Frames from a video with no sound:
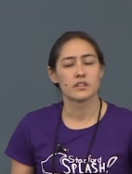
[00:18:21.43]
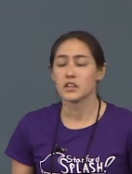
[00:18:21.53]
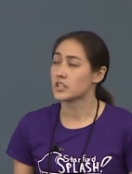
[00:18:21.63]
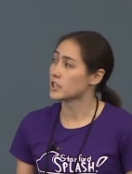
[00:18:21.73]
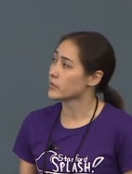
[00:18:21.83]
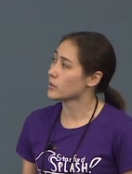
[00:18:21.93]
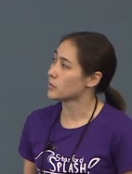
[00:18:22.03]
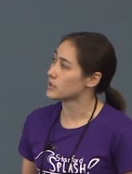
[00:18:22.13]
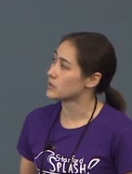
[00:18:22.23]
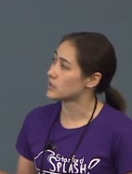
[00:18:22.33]
it can give you an
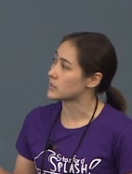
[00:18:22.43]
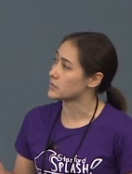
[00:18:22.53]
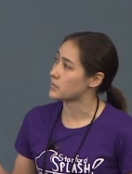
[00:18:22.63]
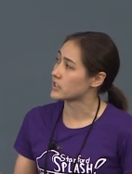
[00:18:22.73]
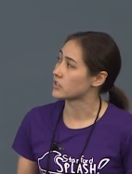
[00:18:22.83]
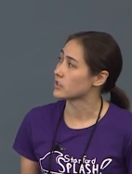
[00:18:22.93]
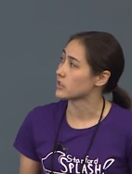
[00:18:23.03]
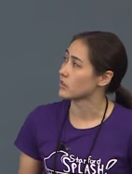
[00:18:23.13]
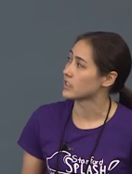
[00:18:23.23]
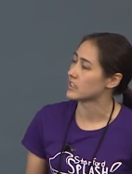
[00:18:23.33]
opportunity to make sure that
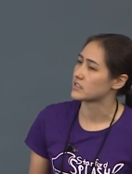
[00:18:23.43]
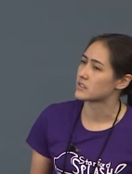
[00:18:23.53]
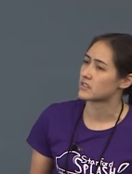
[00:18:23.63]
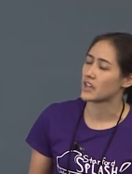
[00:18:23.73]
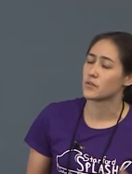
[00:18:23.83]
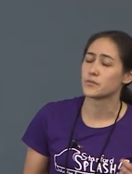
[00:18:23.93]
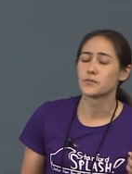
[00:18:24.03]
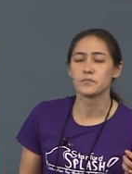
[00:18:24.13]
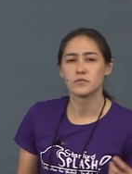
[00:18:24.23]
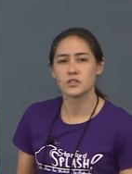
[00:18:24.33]
you're looking at kind of
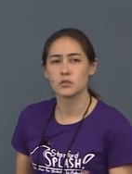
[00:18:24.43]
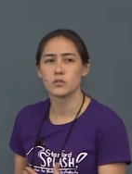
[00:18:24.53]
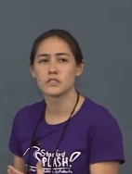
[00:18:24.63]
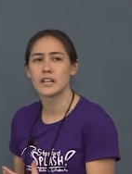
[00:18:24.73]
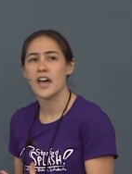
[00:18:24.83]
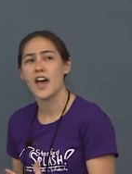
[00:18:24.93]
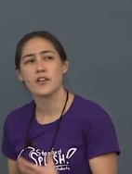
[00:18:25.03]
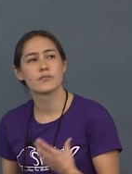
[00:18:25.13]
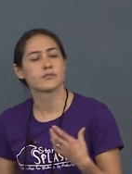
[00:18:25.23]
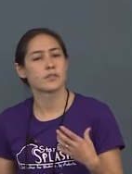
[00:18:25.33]
schools that
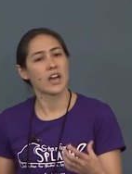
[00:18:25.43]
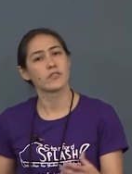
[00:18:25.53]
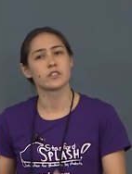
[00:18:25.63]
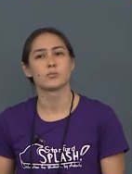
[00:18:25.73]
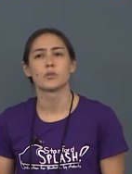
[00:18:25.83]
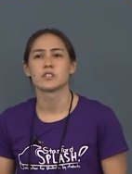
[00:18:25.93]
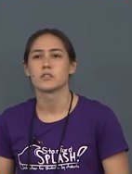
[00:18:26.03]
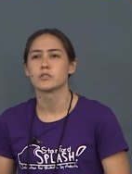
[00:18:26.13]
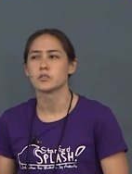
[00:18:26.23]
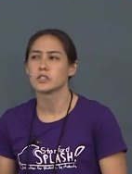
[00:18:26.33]
have the sports that
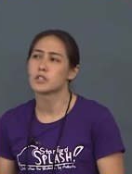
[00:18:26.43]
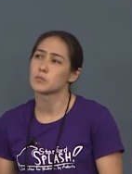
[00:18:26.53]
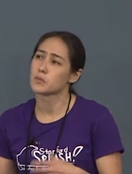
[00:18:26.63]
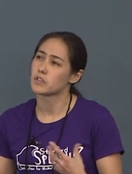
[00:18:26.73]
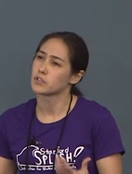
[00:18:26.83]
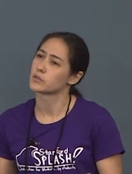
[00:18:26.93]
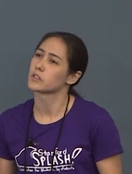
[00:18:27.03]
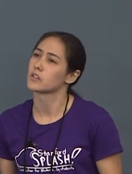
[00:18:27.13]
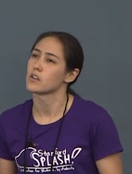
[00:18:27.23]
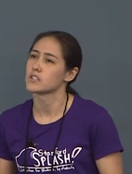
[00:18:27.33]
you're interested in, maybe
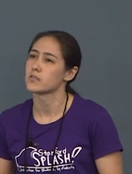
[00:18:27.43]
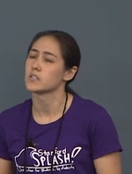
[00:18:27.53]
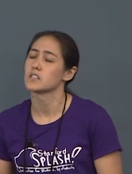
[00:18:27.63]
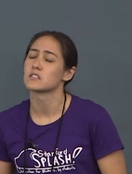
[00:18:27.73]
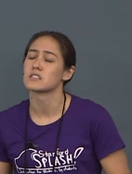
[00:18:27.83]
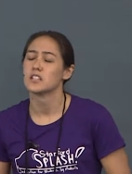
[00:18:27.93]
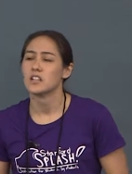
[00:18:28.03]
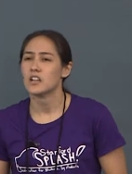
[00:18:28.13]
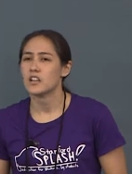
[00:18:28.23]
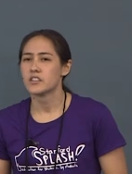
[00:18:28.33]
extracurricular activities,
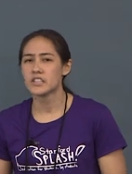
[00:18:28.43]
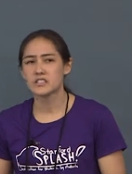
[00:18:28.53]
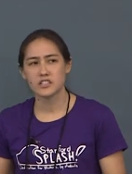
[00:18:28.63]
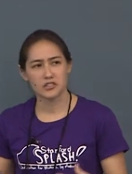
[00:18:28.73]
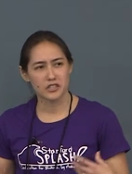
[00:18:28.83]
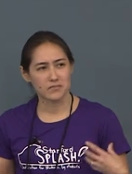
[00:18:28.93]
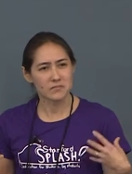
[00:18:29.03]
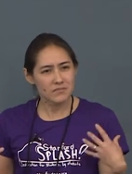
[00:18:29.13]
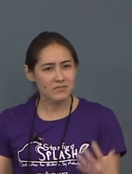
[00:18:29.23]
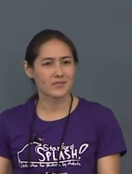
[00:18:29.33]
things that you can
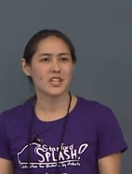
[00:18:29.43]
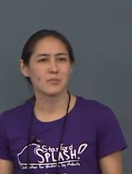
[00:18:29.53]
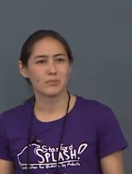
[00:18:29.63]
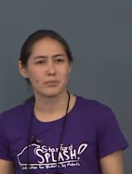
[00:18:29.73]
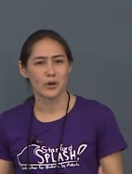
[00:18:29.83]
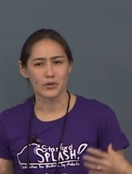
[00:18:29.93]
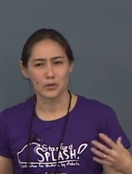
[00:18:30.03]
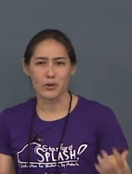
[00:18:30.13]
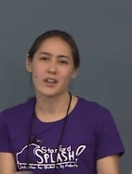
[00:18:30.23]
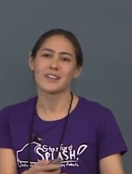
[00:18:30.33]
keep both
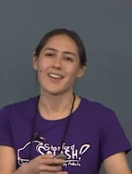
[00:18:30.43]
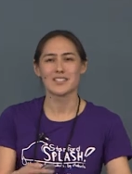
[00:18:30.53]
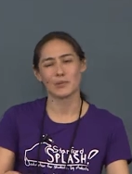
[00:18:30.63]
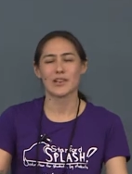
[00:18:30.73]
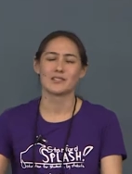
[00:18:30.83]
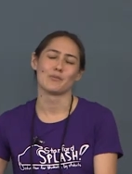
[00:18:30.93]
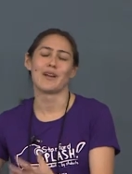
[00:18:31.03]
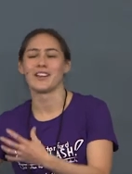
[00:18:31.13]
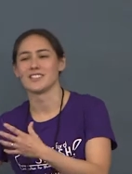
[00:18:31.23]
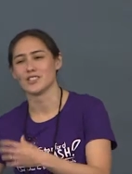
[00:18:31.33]
your body as well as your
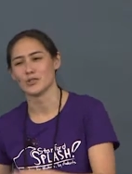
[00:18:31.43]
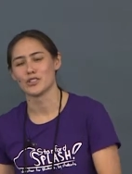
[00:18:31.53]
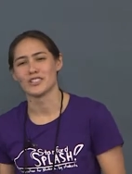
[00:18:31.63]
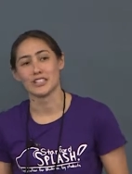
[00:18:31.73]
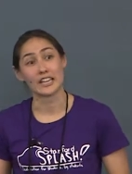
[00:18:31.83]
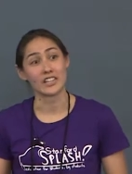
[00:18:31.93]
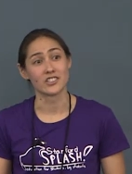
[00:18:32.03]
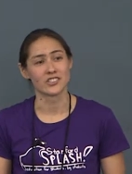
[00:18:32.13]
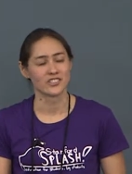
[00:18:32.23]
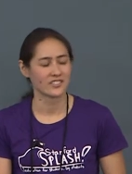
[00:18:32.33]
mind interested and
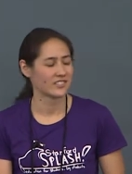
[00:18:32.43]
engaged.